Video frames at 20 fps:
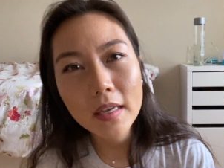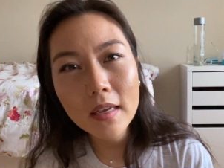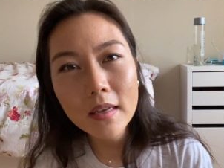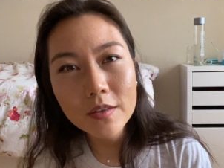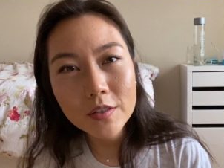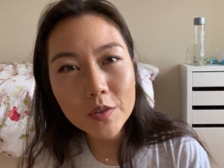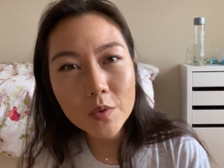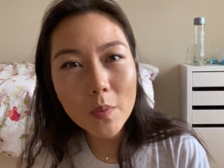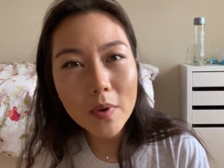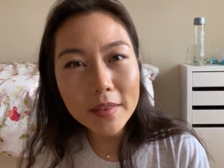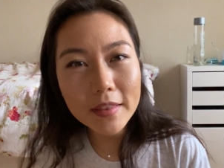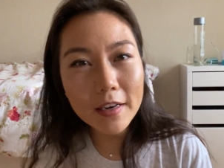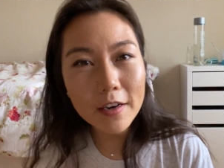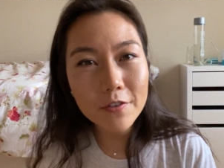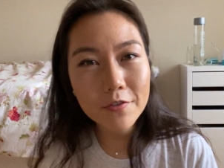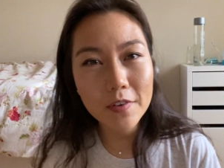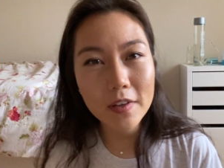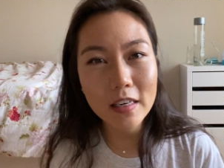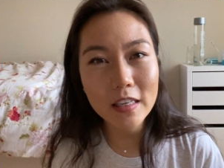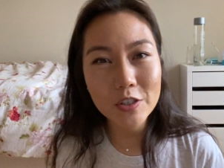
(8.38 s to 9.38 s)
So the one that I
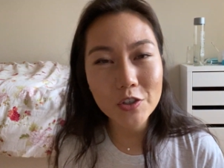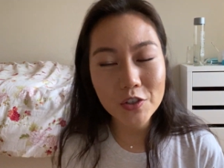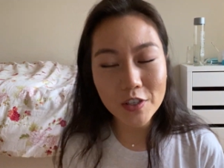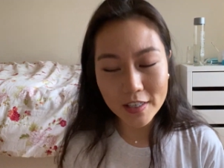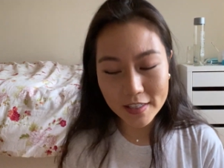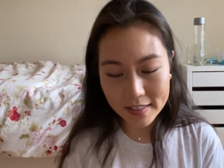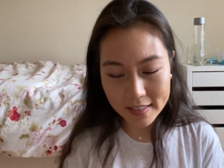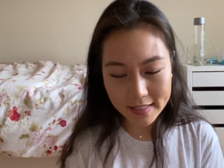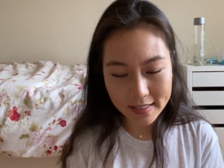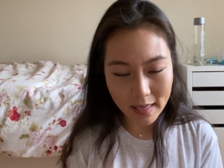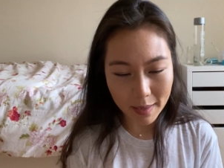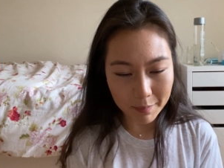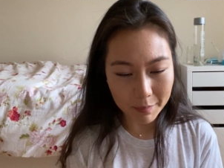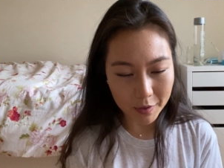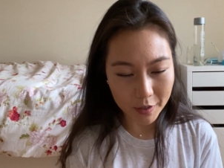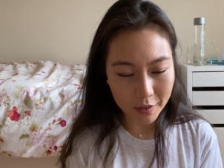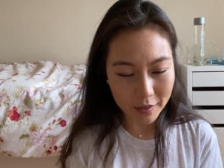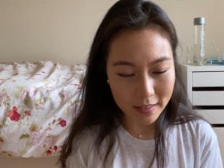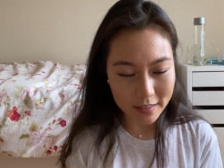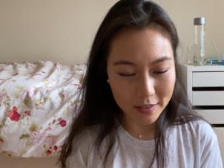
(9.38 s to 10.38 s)
finished in
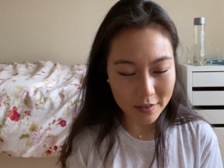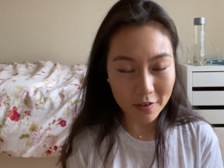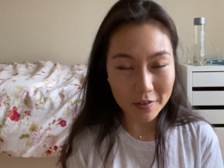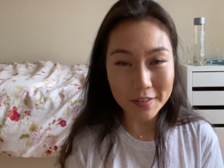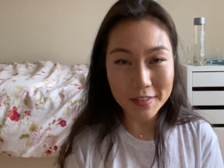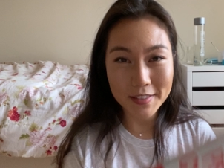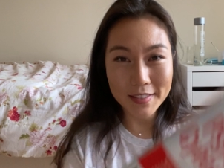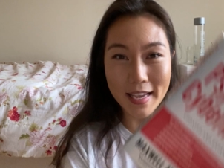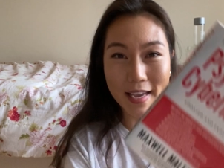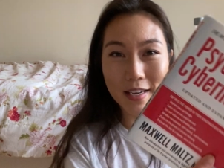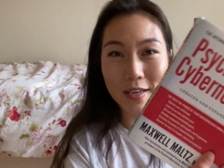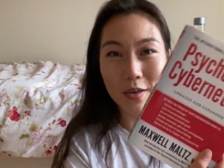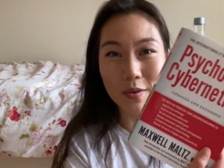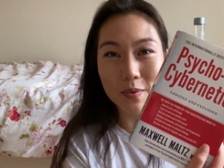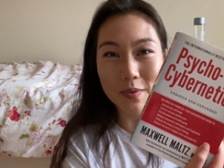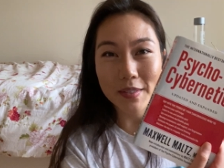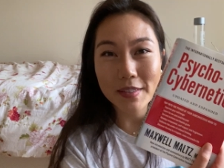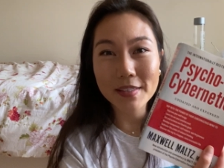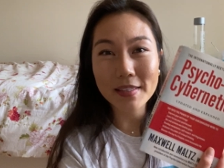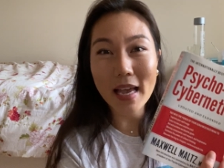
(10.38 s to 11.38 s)
December is called
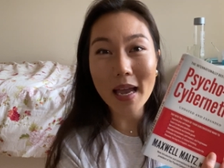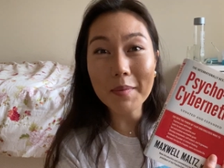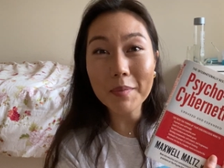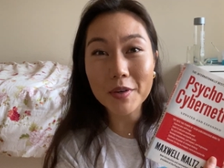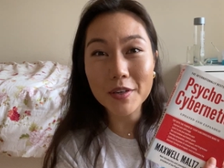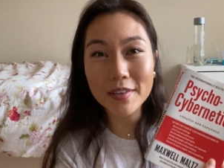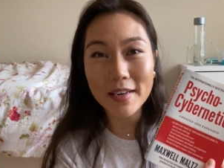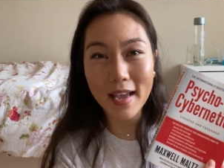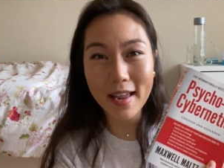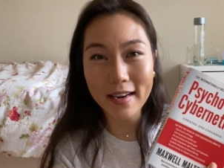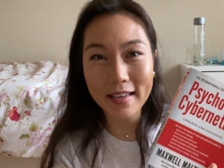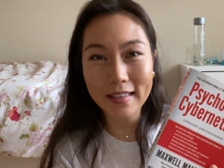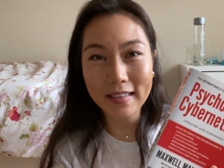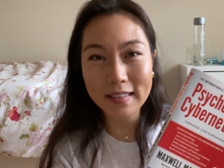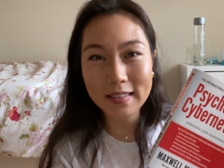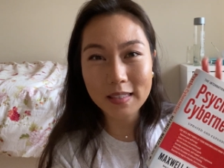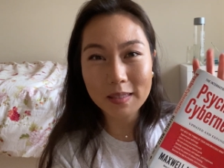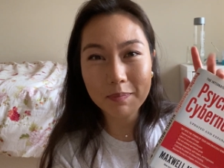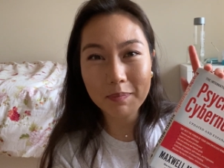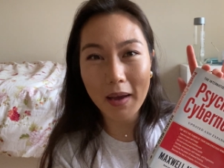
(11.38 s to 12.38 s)

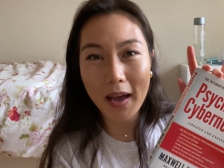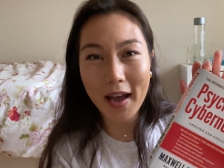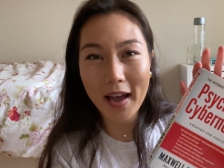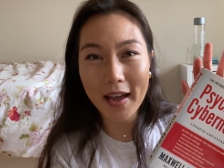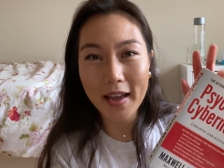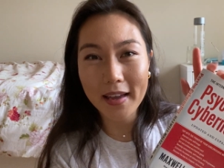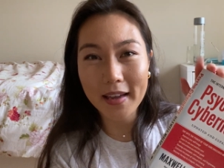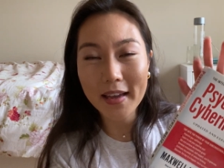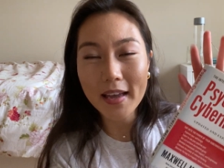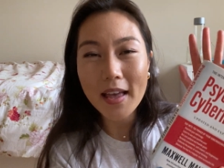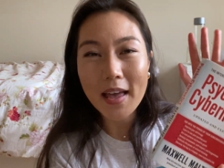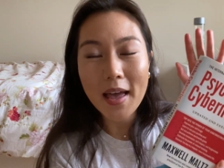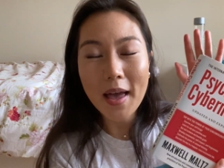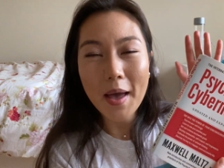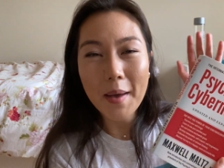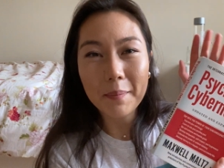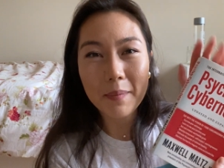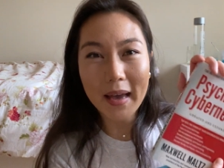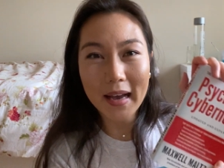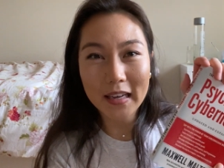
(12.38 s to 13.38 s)
Psycho-Cybernetics by
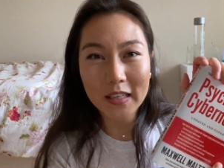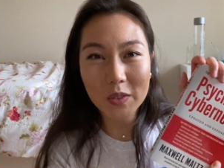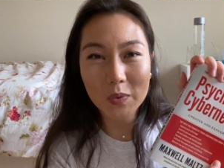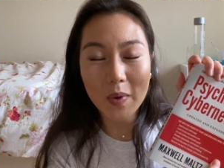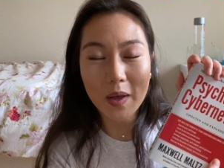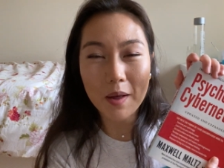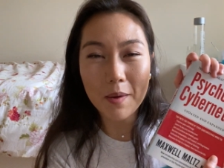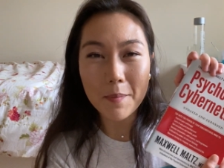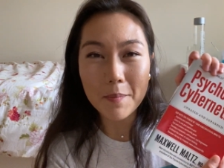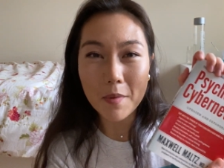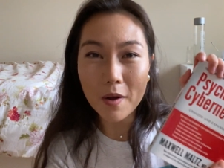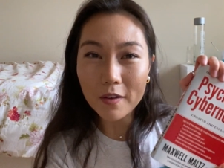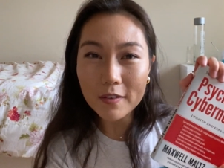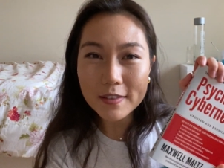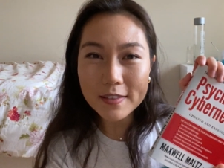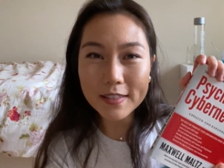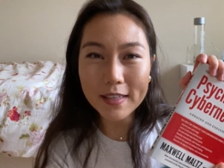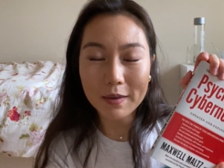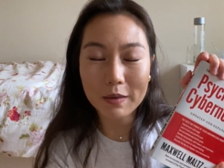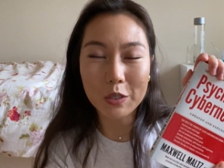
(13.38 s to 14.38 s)
Maxwell
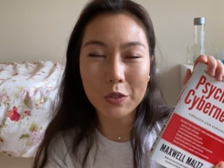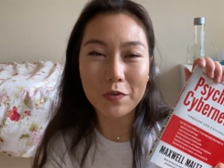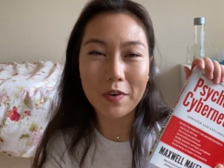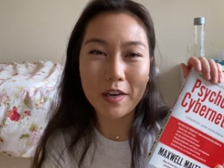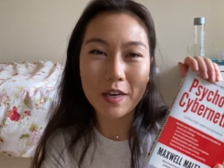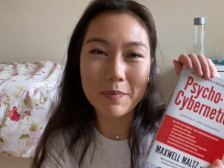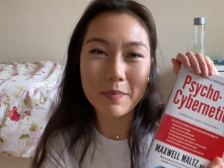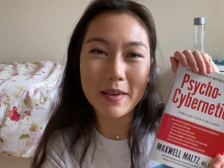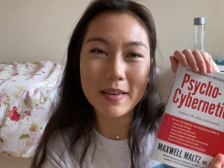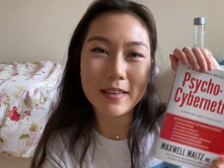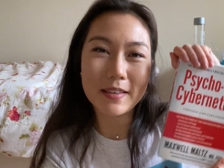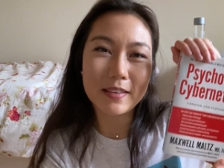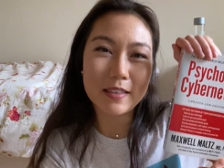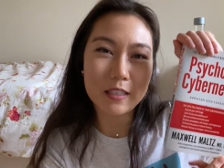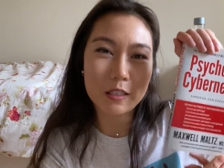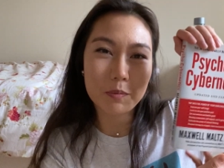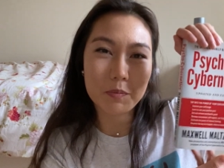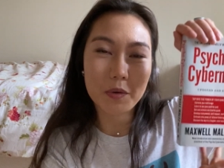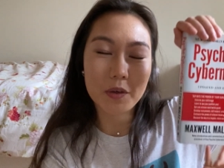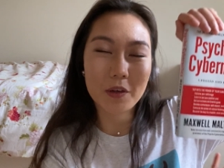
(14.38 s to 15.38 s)
Maltz. I was recommended this
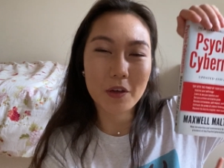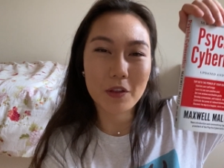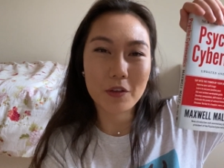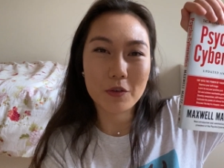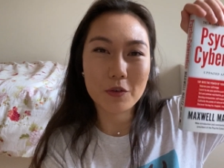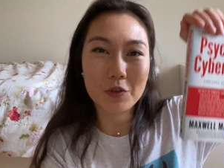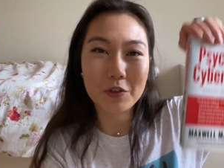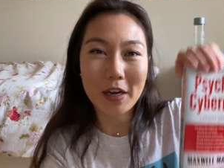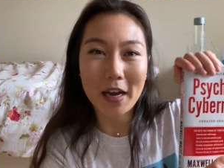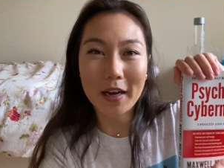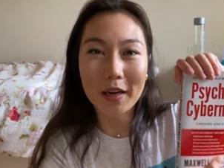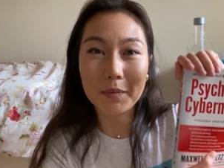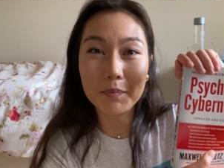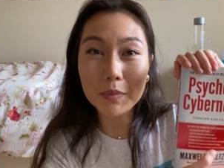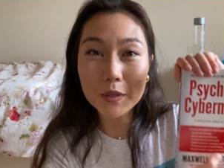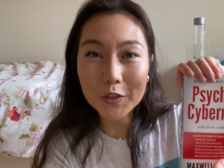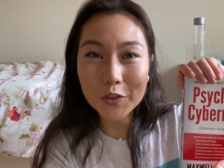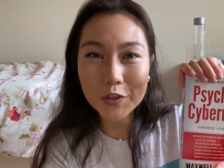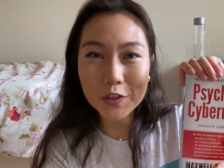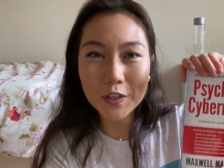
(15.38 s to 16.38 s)
book through Jack
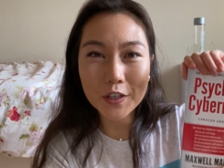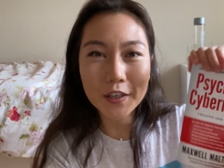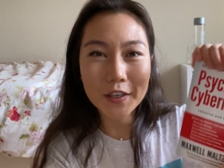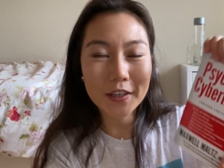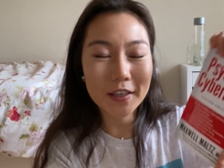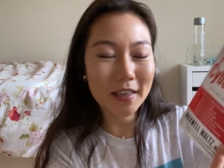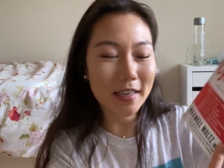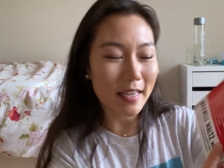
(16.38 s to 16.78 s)
Butcher.